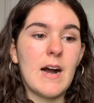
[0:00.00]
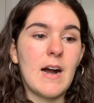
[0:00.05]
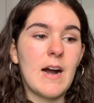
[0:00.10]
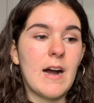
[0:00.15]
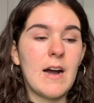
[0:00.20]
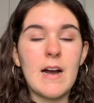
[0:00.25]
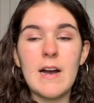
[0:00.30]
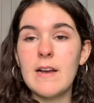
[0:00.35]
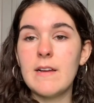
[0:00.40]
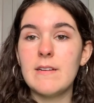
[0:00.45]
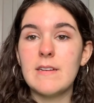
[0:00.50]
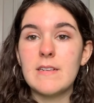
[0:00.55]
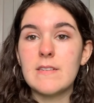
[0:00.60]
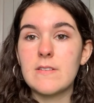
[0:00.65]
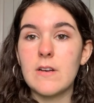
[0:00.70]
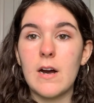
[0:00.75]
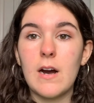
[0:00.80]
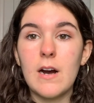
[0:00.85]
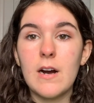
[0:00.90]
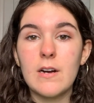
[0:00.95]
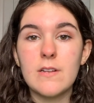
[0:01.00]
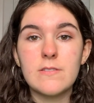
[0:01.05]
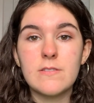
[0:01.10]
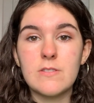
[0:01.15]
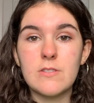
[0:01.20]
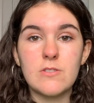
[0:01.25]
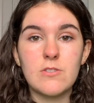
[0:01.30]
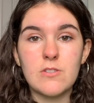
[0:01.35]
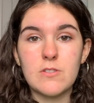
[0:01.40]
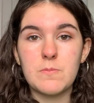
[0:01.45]
it's hard
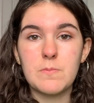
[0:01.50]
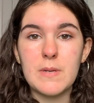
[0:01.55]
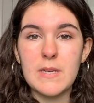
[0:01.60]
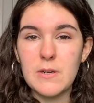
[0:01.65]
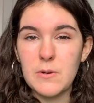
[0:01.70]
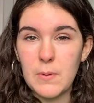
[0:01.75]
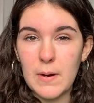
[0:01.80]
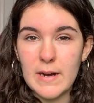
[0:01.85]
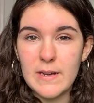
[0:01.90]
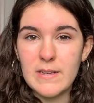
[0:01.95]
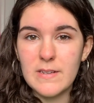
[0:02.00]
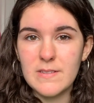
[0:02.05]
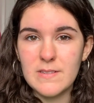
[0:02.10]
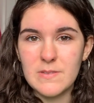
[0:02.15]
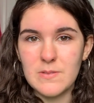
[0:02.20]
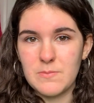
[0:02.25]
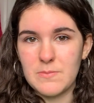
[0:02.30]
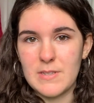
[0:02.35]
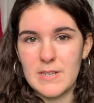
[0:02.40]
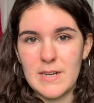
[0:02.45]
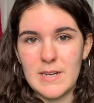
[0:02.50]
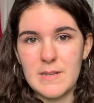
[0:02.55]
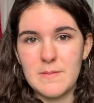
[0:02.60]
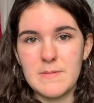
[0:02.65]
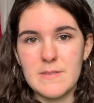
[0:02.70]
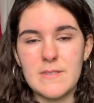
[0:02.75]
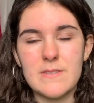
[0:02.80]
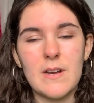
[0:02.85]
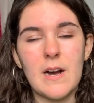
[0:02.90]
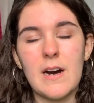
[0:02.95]
to just be quiet
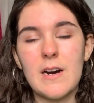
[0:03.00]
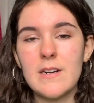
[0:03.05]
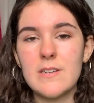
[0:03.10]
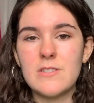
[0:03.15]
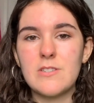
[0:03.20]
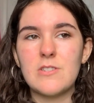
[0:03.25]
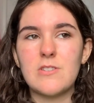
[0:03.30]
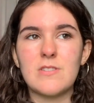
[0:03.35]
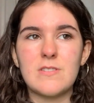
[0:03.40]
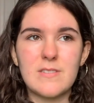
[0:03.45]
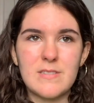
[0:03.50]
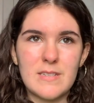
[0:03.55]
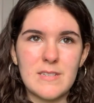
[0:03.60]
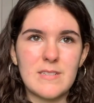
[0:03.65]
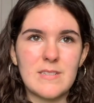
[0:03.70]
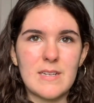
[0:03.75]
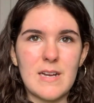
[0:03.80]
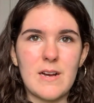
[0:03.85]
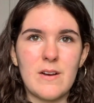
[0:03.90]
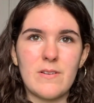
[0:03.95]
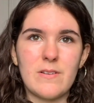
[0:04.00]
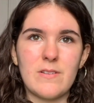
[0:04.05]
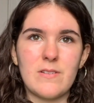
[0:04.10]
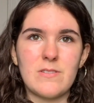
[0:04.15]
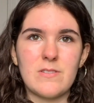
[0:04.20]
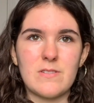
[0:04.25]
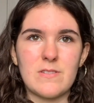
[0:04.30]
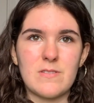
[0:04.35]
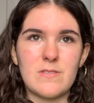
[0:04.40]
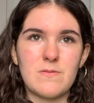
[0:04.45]
sometimes. It's hard to just sit down
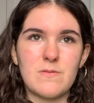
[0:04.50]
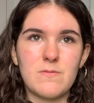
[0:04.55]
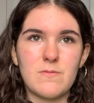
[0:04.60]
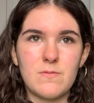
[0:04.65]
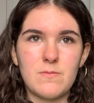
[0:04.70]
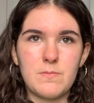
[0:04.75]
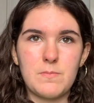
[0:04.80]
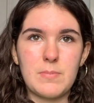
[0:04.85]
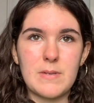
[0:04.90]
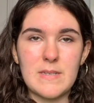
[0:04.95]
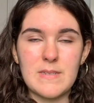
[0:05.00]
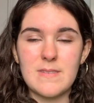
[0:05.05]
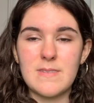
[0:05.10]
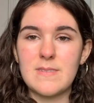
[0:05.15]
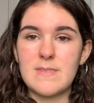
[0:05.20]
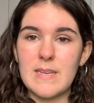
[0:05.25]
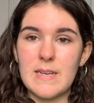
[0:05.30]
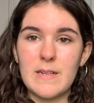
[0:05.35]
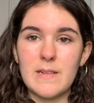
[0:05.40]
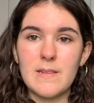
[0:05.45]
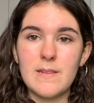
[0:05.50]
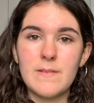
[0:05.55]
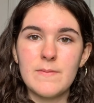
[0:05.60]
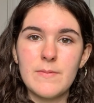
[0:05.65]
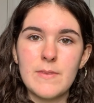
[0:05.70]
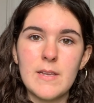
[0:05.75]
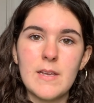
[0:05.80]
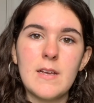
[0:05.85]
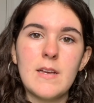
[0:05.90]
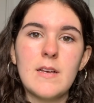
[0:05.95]
and just be still.
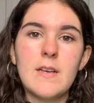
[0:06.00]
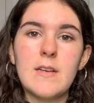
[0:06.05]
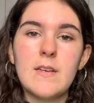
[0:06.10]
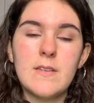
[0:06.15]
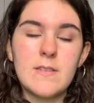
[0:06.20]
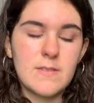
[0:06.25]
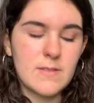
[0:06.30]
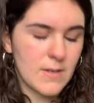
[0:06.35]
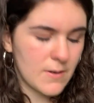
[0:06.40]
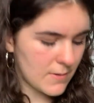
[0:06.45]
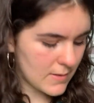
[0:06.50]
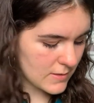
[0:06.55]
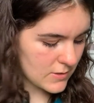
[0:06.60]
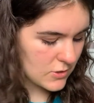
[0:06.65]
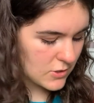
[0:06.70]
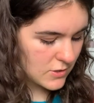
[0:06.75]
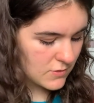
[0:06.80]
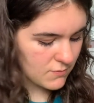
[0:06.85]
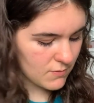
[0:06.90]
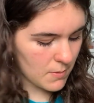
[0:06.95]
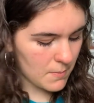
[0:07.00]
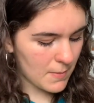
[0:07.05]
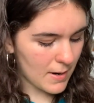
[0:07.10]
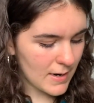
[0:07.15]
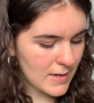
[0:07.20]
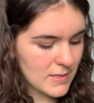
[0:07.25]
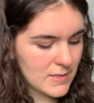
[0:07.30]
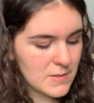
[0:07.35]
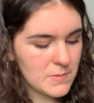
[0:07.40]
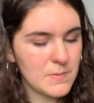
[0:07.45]
So it just
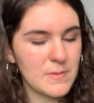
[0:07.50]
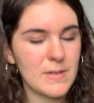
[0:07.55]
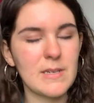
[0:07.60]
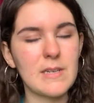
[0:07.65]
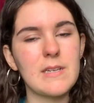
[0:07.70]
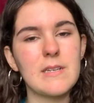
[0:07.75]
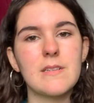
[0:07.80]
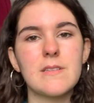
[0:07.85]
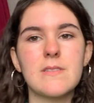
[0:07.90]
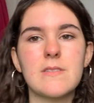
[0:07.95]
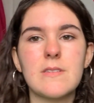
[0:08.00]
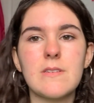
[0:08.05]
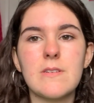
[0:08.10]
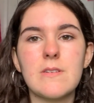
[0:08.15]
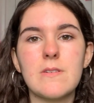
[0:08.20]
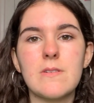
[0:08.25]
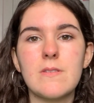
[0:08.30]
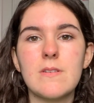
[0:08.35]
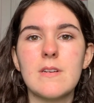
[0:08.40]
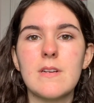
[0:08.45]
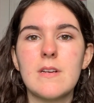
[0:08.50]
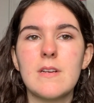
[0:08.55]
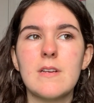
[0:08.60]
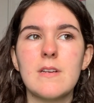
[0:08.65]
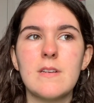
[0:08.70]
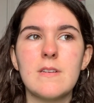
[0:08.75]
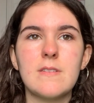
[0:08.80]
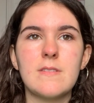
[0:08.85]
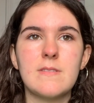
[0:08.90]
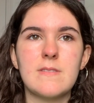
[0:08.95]
reminds me to
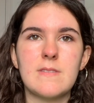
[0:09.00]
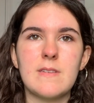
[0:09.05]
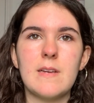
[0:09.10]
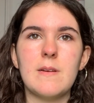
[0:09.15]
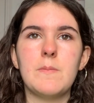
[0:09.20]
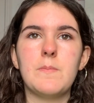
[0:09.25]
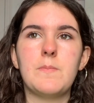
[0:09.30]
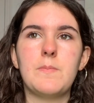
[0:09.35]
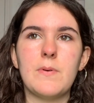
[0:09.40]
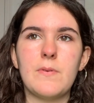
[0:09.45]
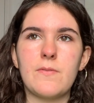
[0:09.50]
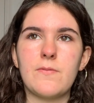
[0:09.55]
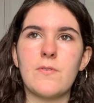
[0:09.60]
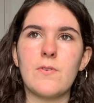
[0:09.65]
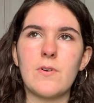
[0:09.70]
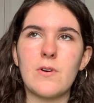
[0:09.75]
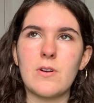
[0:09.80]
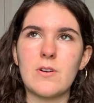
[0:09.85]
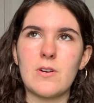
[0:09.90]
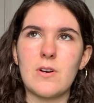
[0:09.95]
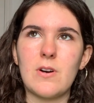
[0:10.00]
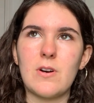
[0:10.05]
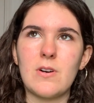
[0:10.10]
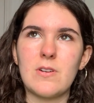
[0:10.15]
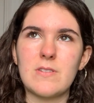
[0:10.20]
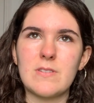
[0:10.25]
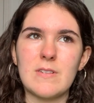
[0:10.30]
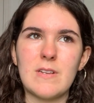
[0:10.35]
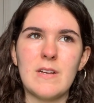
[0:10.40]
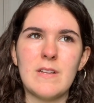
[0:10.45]
sit before
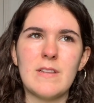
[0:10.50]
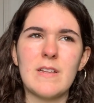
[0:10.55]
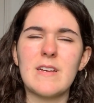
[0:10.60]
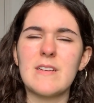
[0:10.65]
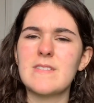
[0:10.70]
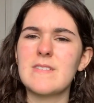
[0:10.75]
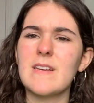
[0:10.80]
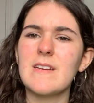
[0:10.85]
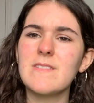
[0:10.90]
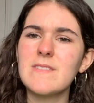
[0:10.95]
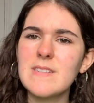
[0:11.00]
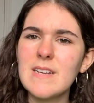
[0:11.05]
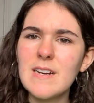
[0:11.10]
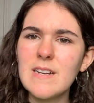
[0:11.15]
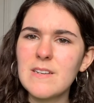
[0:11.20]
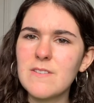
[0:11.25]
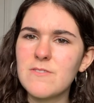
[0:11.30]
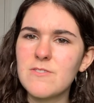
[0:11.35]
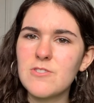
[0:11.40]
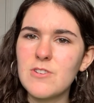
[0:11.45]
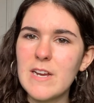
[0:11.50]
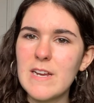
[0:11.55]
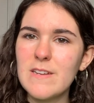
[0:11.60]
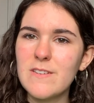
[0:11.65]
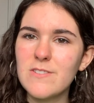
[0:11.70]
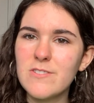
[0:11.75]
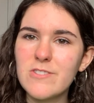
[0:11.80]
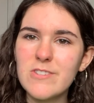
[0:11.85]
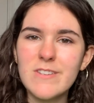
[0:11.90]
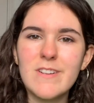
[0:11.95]
God, and that sounds kind of
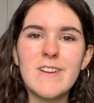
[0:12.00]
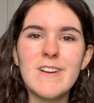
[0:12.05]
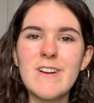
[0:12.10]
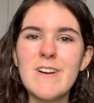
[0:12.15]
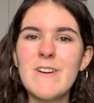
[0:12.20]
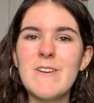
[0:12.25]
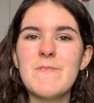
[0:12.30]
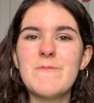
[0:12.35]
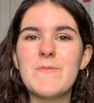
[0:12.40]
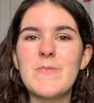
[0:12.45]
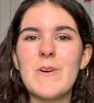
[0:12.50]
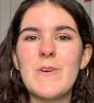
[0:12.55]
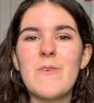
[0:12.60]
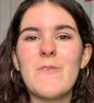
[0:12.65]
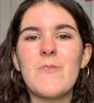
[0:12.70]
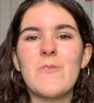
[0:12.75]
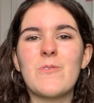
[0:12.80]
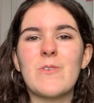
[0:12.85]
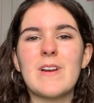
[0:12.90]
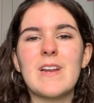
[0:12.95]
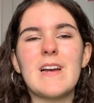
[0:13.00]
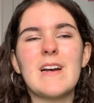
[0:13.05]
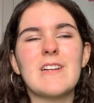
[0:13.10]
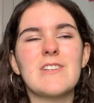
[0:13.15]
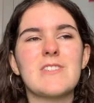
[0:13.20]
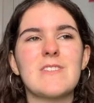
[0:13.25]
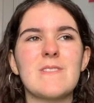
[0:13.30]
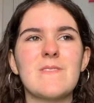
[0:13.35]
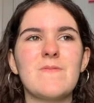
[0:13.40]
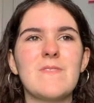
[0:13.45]
strange, but what it
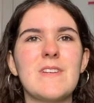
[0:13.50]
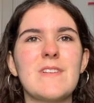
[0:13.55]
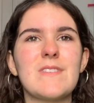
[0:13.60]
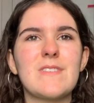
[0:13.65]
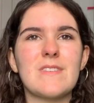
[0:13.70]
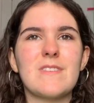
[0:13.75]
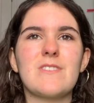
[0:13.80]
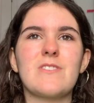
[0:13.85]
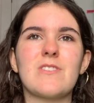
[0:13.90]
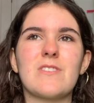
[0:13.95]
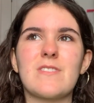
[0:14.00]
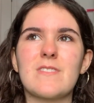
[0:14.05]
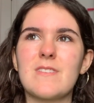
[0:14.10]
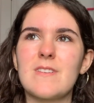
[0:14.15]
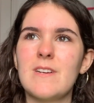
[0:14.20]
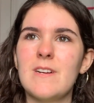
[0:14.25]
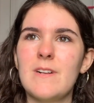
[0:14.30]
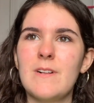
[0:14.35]
actually means is just